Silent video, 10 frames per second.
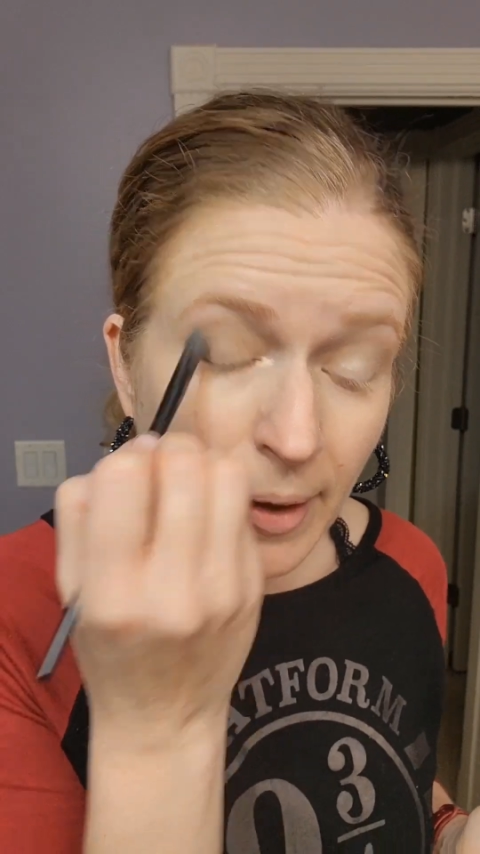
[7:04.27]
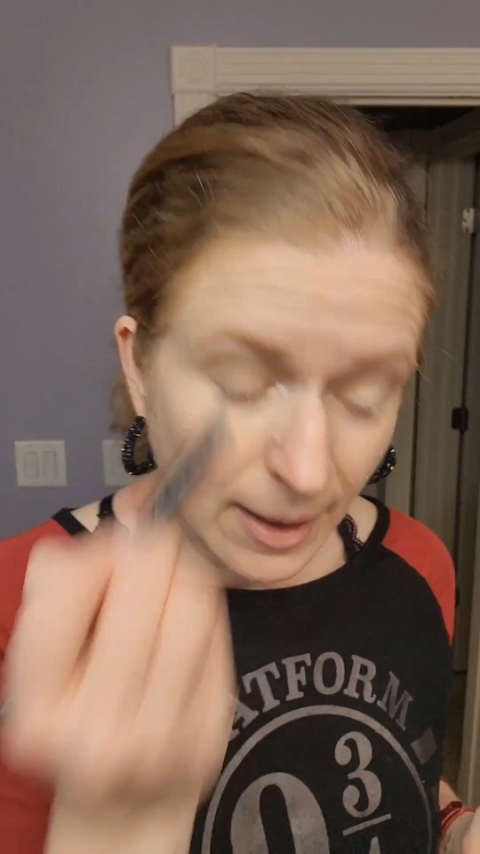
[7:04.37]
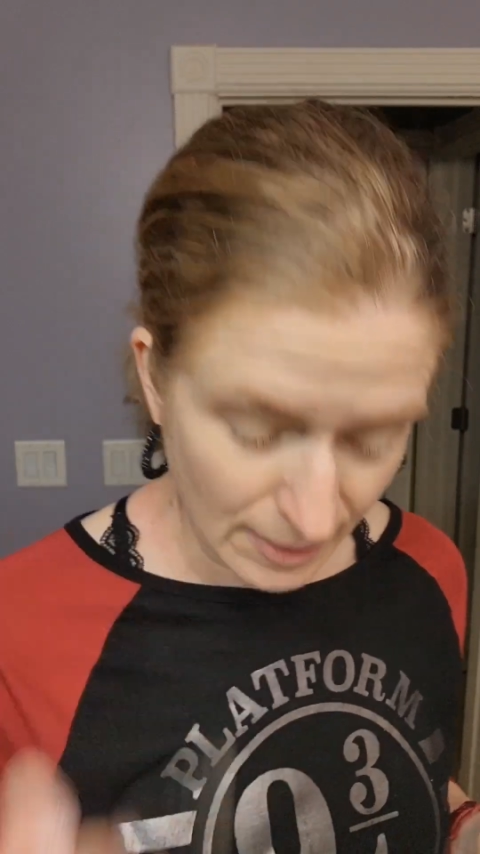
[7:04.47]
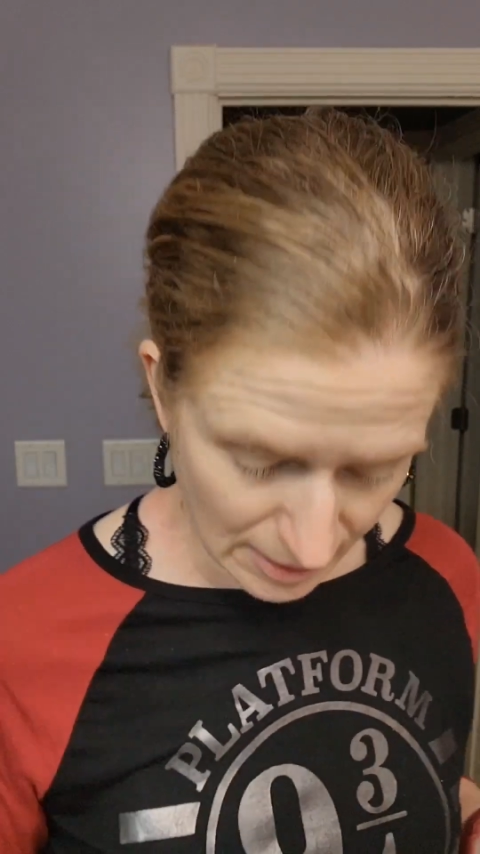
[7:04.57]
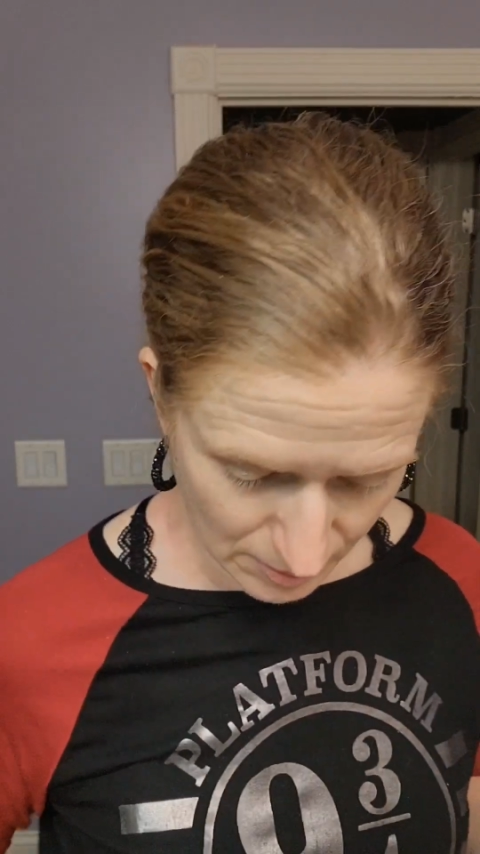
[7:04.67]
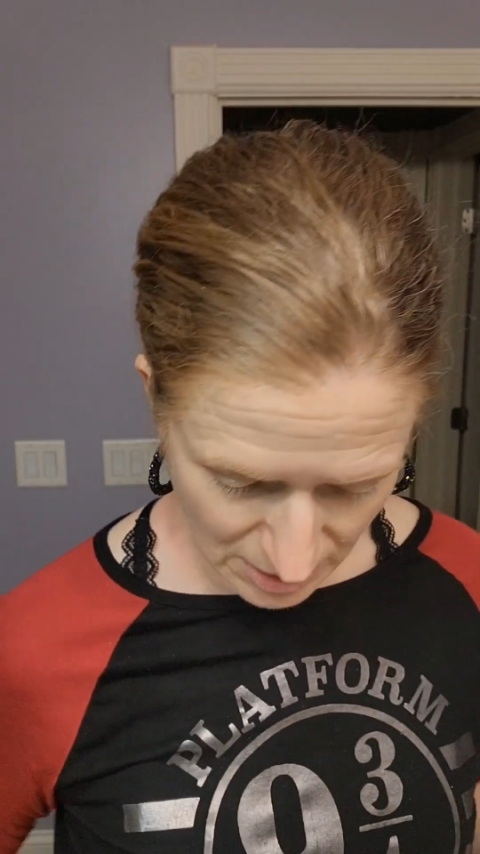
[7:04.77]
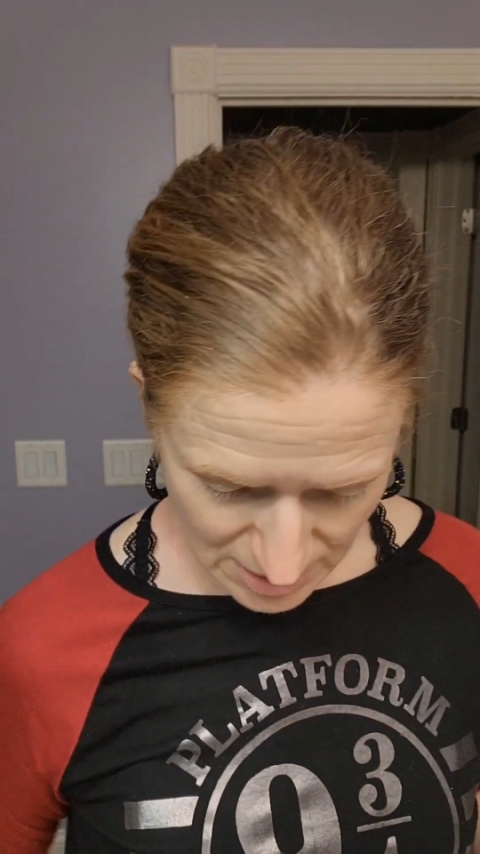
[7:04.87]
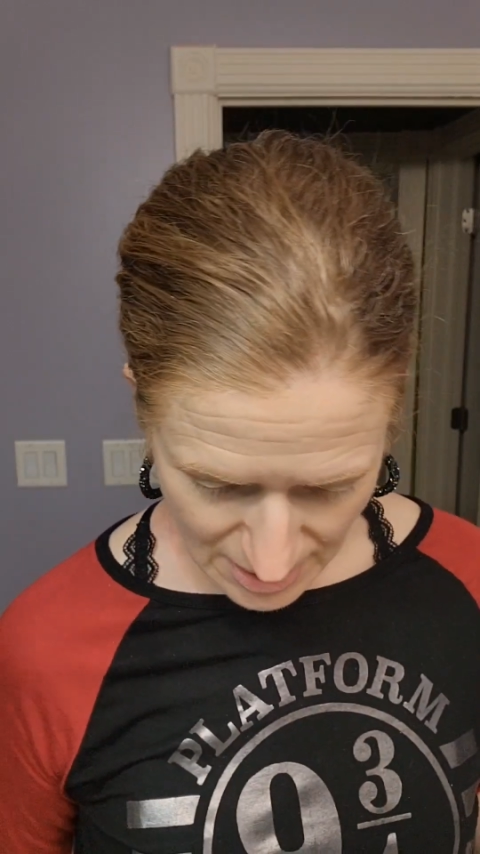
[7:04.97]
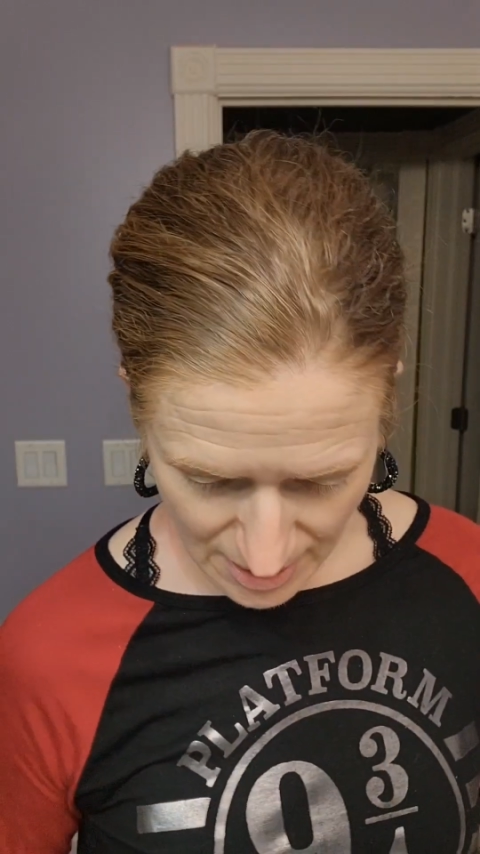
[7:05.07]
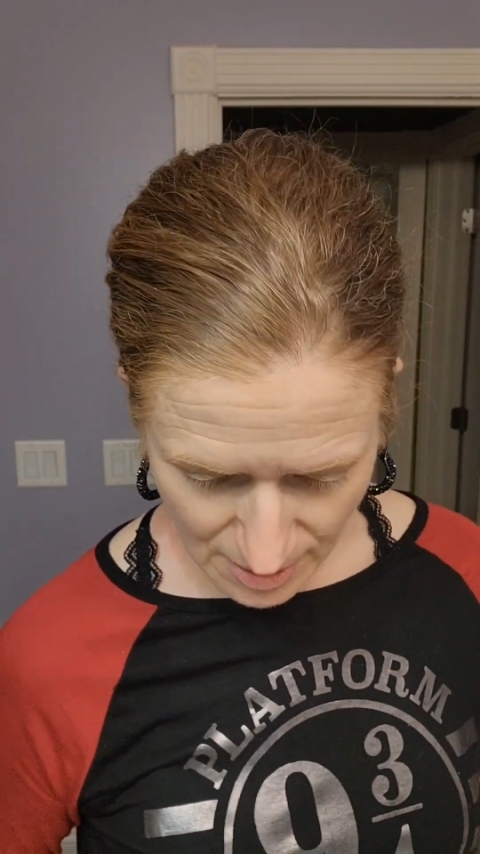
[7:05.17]
And then I'm going
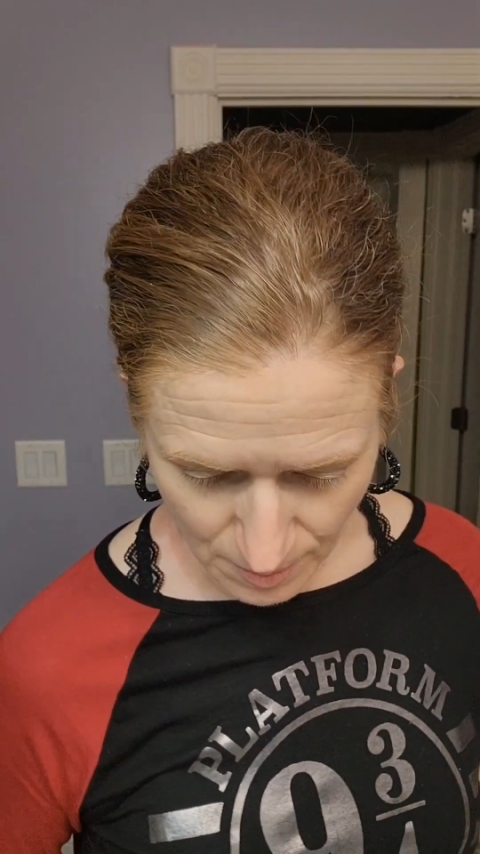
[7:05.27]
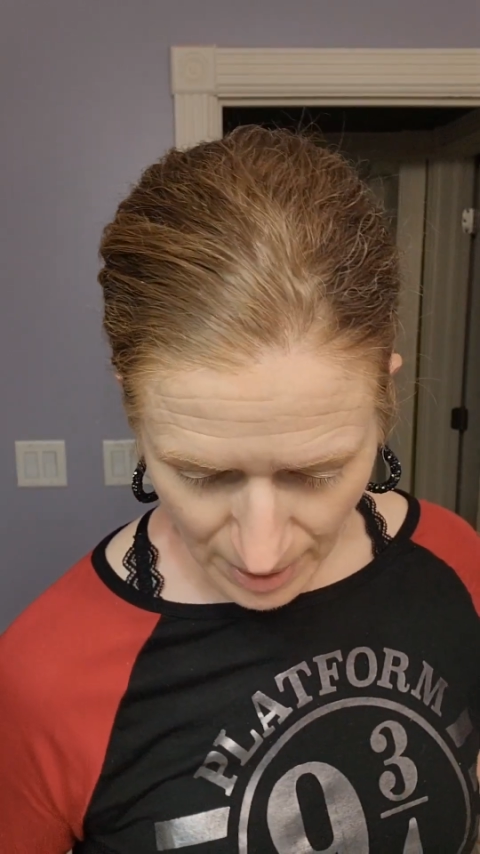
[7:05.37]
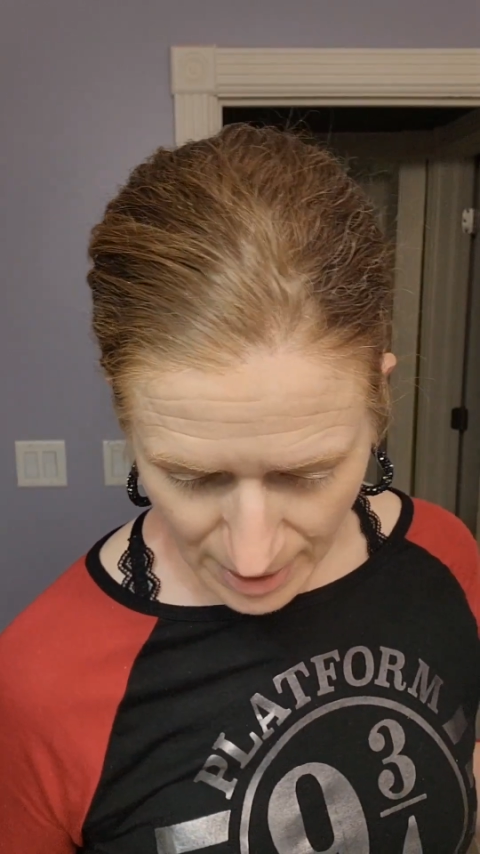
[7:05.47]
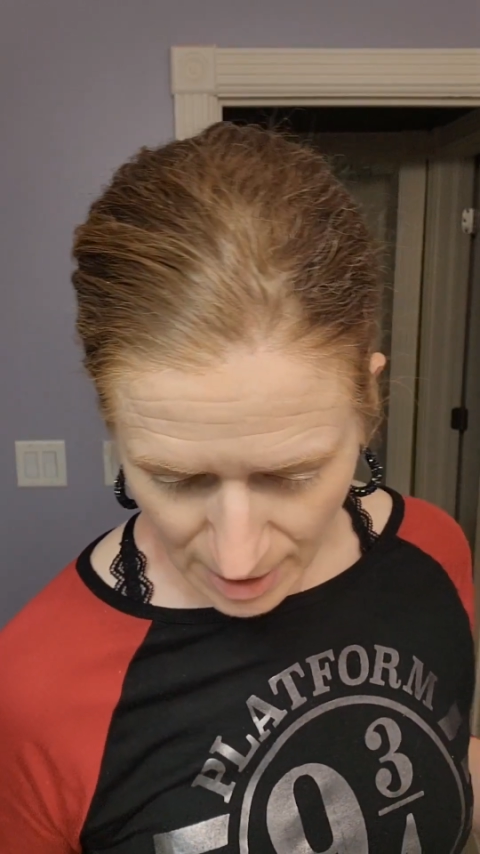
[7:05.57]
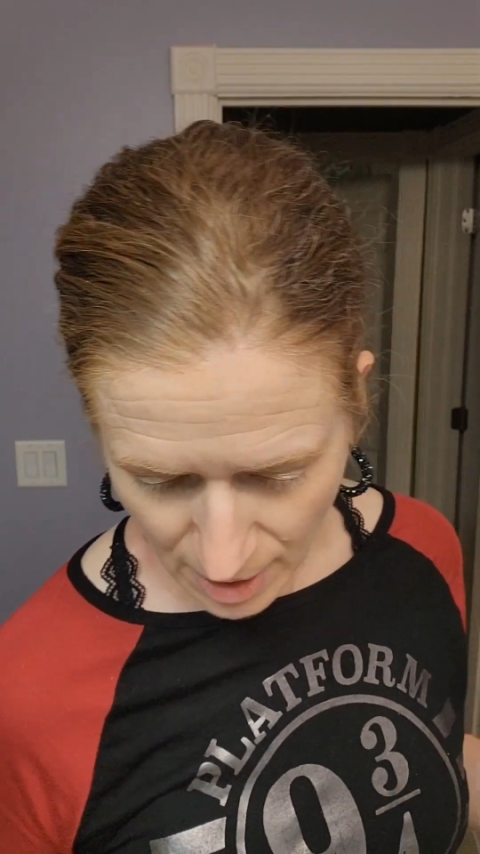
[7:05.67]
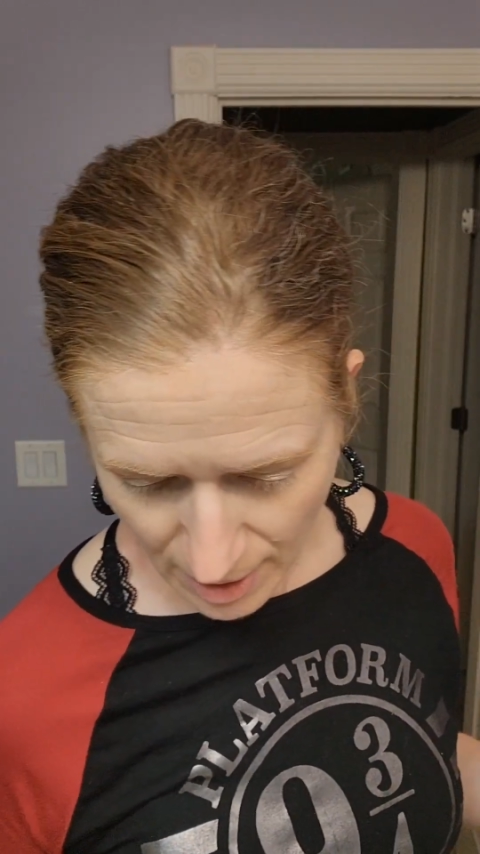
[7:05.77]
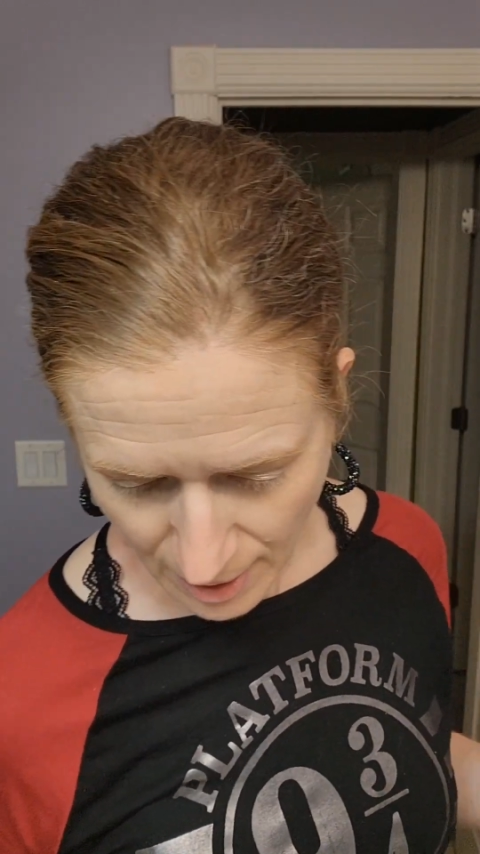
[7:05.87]
to take my